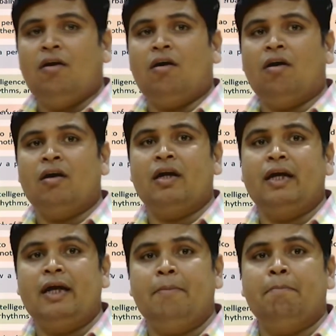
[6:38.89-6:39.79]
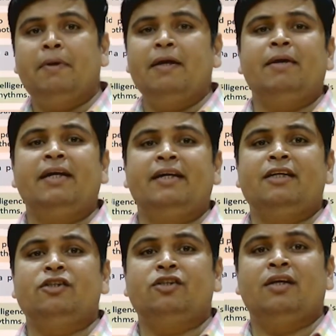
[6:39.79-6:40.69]
or
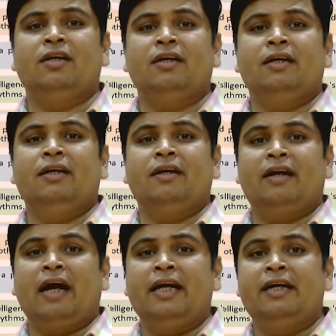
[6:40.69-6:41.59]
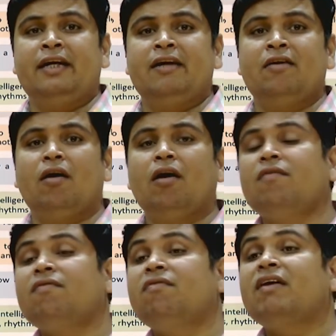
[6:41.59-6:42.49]
implementation in writing or
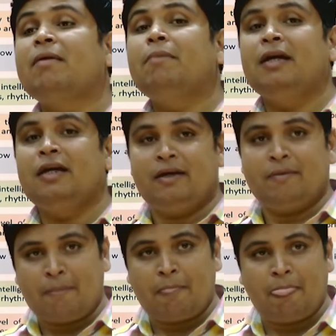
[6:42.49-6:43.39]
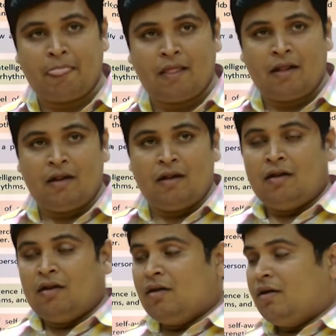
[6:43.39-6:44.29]
verbally.
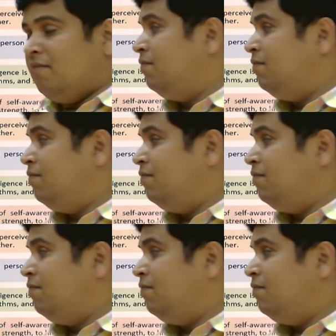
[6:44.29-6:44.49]
If we